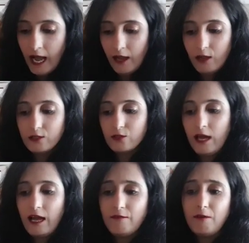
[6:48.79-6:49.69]
I also
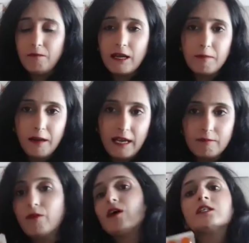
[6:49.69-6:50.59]
have a bigger
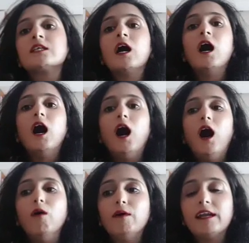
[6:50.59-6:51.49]
pack because
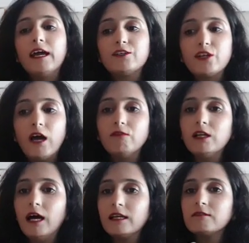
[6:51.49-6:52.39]
when I
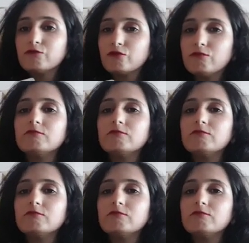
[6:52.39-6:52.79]
travel, I